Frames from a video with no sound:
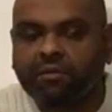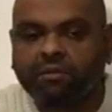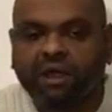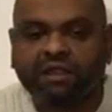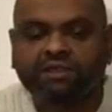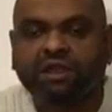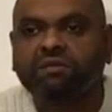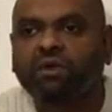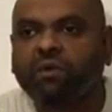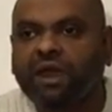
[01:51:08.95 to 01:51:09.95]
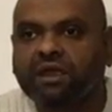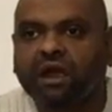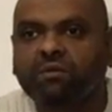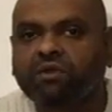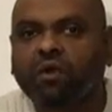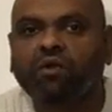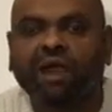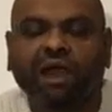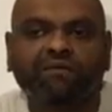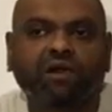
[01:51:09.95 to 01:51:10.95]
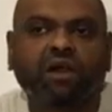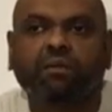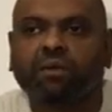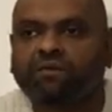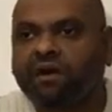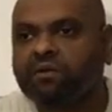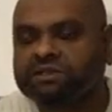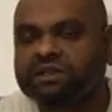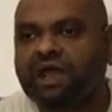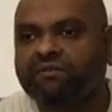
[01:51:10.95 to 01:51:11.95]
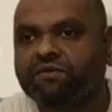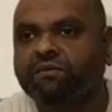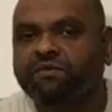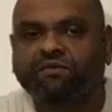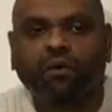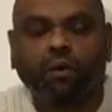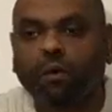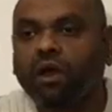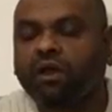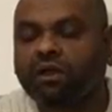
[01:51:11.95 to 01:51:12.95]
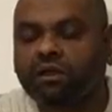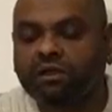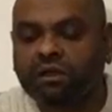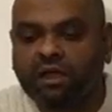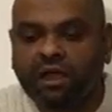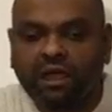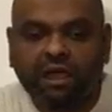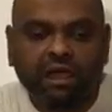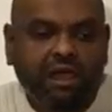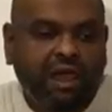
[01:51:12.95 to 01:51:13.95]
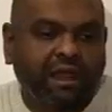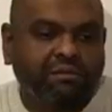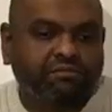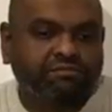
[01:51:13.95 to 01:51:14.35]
By the time you wake up, you only have a couple of hours left before work, and